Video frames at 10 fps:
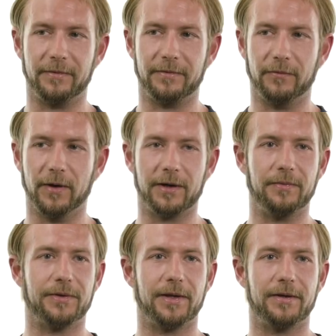Working
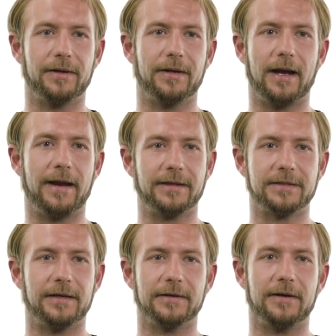with other addicts
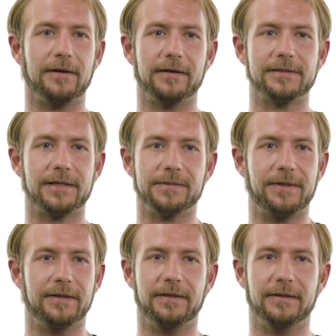and alcoholics gives
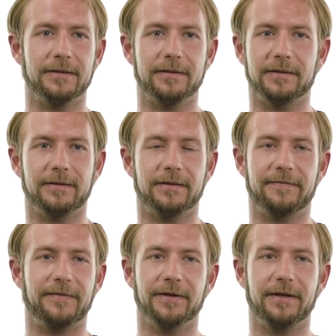me a
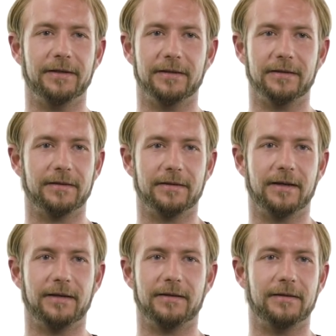feeling
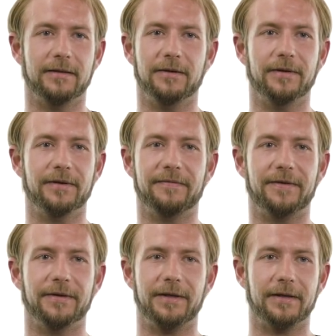like no other
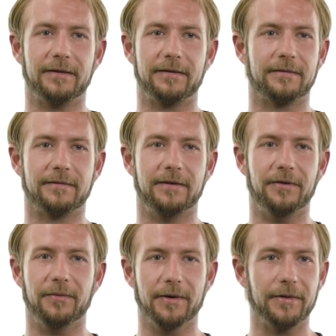feeling in
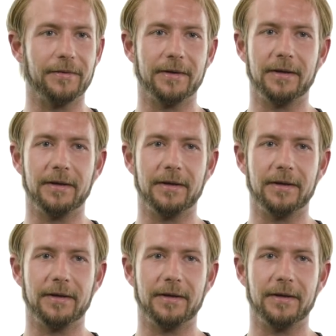the world.